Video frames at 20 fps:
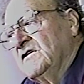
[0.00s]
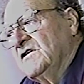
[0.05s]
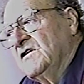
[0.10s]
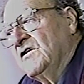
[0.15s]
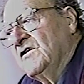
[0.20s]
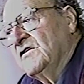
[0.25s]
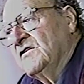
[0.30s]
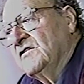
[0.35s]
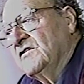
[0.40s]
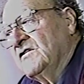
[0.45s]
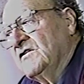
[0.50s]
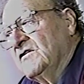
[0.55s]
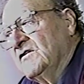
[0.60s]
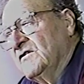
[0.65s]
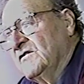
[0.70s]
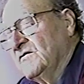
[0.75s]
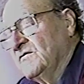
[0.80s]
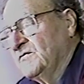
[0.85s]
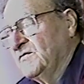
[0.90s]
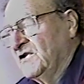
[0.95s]
a lot of
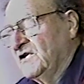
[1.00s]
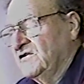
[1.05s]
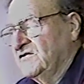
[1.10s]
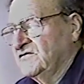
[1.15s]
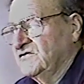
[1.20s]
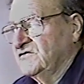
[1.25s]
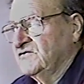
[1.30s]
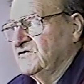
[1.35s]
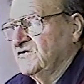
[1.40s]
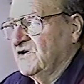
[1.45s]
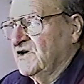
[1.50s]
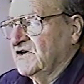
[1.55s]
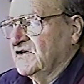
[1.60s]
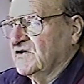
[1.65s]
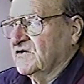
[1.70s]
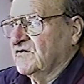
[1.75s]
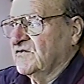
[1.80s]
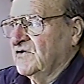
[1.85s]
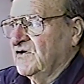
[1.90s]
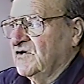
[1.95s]
the places you had to
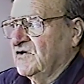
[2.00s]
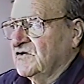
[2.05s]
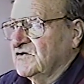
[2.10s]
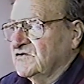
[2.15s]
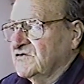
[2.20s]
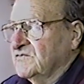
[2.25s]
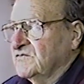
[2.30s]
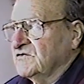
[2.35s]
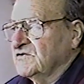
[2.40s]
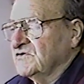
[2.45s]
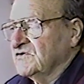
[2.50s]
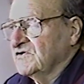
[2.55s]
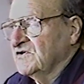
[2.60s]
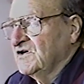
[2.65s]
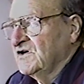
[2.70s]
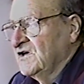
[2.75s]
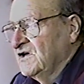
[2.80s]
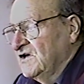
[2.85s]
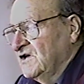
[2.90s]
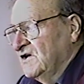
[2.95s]
cross was
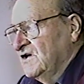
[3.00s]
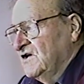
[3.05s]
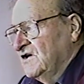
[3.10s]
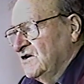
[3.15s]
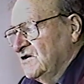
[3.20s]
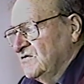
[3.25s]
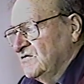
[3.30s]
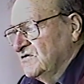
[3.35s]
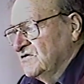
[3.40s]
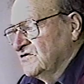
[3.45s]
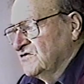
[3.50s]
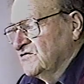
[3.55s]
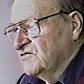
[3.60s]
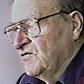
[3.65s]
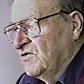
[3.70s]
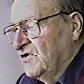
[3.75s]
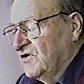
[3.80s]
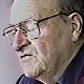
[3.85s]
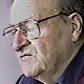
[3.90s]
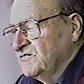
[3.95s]

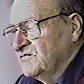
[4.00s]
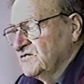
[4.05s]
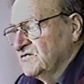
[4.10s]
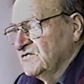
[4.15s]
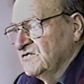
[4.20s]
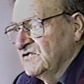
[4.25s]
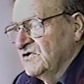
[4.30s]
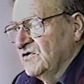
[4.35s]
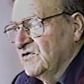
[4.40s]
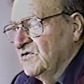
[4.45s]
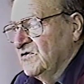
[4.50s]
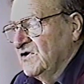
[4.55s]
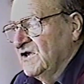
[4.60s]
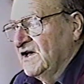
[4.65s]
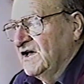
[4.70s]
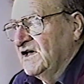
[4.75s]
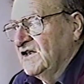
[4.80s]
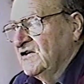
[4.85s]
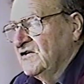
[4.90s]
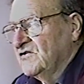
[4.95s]
swamp and
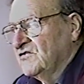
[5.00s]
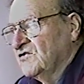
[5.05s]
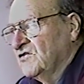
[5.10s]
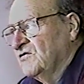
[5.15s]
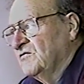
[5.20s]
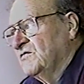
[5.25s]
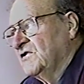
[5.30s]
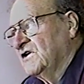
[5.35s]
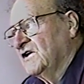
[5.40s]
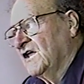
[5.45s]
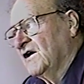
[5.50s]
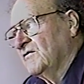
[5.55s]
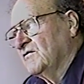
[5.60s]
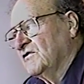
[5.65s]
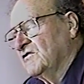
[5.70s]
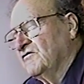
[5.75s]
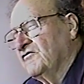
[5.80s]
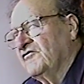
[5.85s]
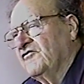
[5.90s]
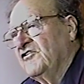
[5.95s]
lowland and so, but that
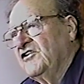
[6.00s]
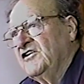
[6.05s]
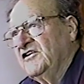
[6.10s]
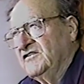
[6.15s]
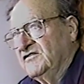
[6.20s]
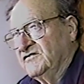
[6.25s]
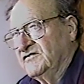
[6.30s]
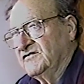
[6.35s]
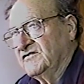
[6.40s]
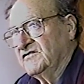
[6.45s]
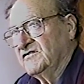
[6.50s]
would freeze,